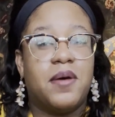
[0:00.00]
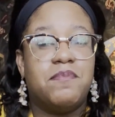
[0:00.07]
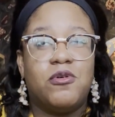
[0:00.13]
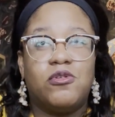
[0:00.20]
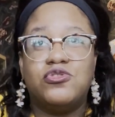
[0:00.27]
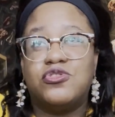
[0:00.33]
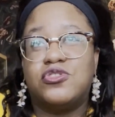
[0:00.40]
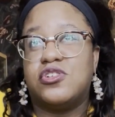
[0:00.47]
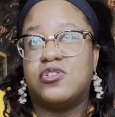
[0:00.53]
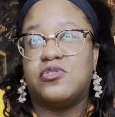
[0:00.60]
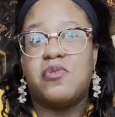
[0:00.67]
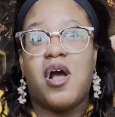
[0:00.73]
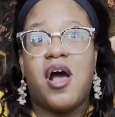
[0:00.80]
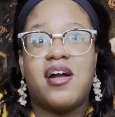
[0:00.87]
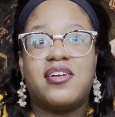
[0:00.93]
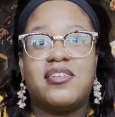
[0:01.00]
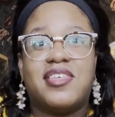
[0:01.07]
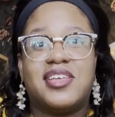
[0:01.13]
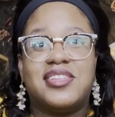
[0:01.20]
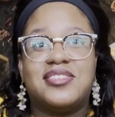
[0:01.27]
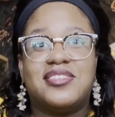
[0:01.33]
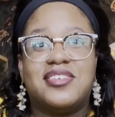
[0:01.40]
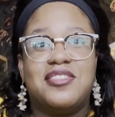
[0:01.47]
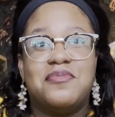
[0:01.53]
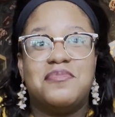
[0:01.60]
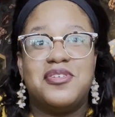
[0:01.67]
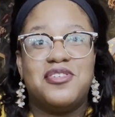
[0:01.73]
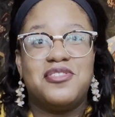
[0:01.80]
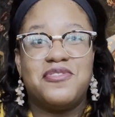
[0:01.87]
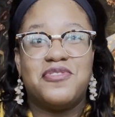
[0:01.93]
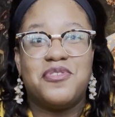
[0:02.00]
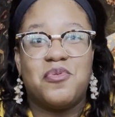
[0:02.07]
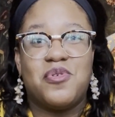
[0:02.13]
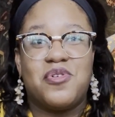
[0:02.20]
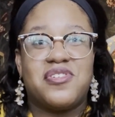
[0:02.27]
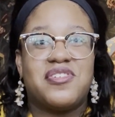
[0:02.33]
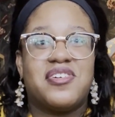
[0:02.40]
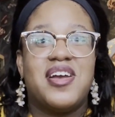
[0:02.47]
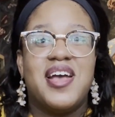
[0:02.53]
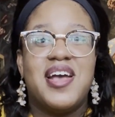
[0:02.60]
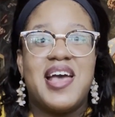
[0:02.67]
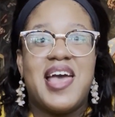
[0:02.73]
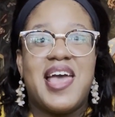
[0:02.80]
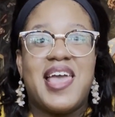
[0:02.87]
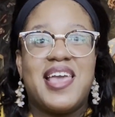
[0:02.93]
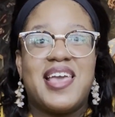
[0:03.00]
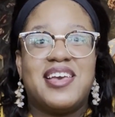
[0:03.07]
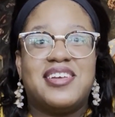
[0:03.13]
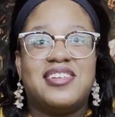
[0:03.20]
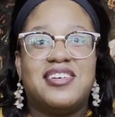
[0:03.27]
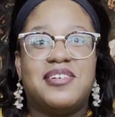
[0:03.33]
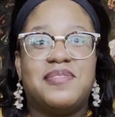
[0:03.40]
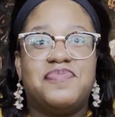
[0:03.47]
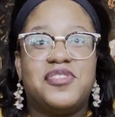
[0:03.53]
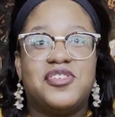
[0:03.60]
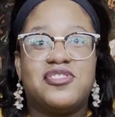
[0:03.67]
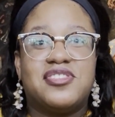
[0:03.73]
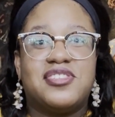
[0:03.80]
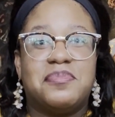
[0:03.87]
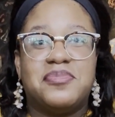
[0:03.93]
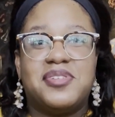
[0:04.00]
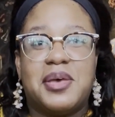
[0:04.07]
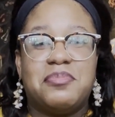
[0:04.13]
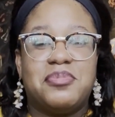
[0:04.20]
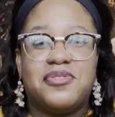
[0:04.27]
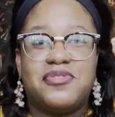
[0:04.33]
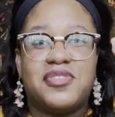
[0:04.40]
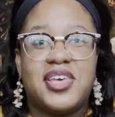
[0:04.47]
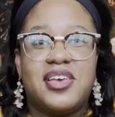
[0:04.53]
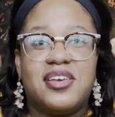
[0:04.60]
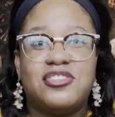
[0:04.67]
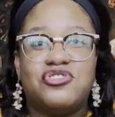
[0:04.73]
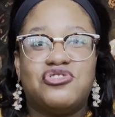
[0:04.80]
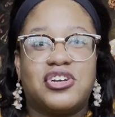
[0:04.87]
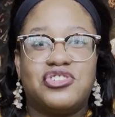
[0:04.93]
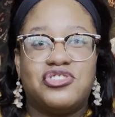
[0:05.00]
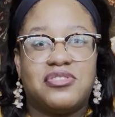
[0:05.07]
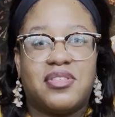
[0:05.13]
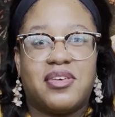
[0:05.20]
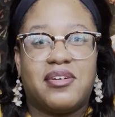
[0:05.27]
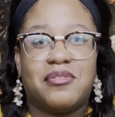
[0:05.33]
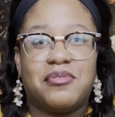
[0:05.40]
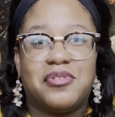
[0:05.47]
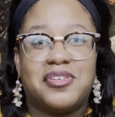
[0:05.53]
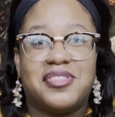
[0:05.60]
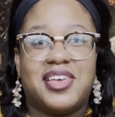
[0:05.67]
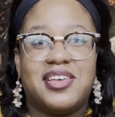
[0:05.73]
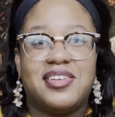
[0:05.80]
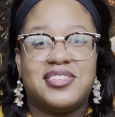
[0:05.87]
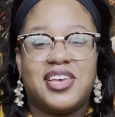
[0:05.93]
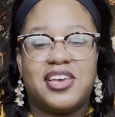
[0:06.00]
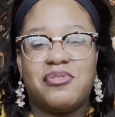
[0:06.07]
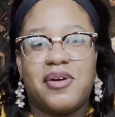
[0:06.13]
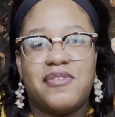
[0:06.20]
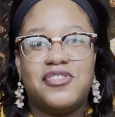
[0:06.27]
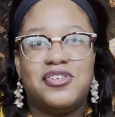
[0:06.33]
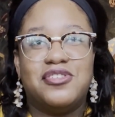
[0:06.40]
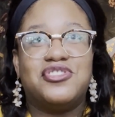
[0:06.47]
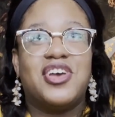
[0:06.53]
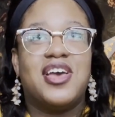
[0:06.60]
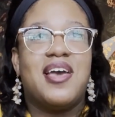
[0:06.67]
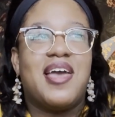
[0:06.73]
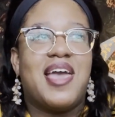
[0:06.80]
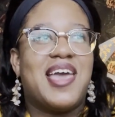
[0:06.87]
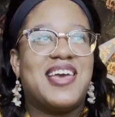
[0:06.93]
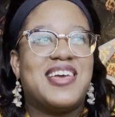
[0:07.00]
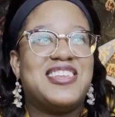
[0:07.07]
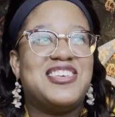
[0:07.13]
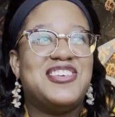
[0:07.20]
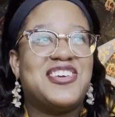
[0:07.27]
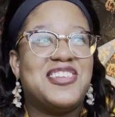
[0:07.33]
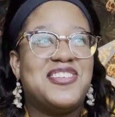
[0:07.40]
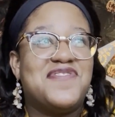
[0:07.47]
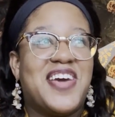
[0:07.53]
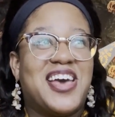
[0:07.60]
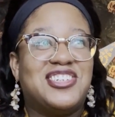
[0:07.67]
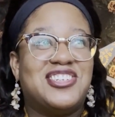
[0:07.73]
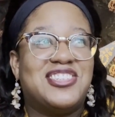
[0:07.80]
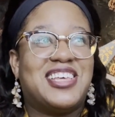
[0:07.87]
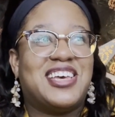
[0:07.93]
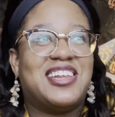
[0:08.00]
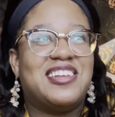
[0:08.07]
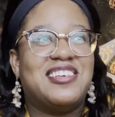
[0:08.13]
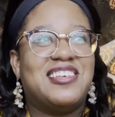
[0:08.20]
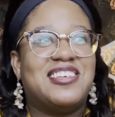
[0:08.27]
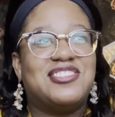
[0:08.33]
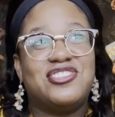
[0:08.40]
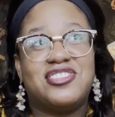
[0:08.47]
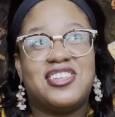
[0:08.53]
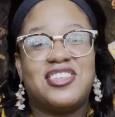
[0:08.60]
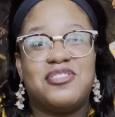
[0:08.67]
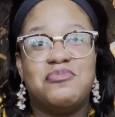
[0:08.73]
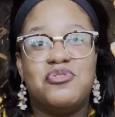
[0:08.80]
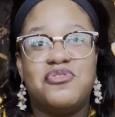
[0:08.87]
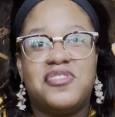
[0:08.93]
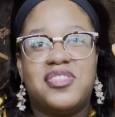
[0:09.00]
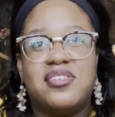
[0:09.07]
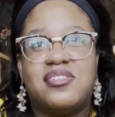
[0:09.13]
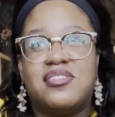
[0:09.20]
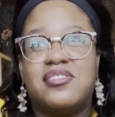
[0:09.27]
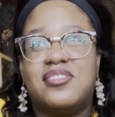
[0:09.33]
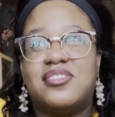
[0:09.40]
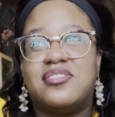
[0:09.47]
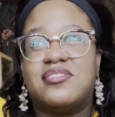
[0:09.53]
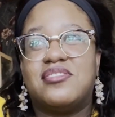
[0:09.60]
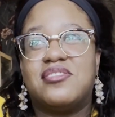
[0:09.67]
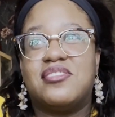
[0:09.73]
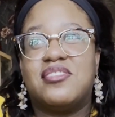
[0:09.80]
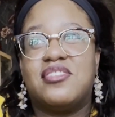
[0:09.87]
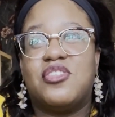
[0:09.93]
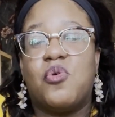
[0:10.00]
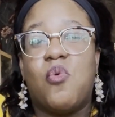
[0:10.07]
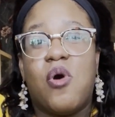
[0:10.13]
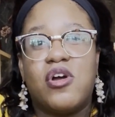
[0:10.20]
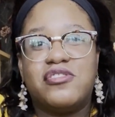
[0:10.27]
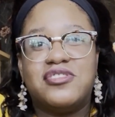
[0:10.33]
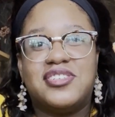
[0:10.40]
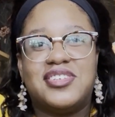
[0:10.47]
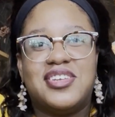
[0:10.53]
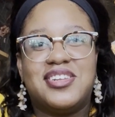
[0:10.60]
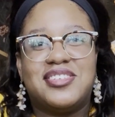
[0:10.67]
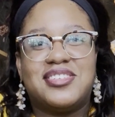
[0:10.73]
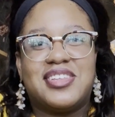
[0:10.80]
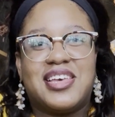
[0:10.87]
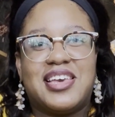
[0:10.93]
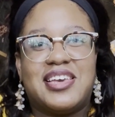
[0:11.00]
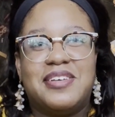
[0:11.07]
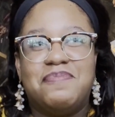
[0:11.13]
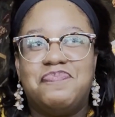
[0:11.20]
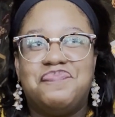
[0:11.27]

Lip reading: boulder or a rock that's in the middle of the water, and there's some type of like structure there where they can take refuge. And you can imagine that, just like the movie, the water scene is like,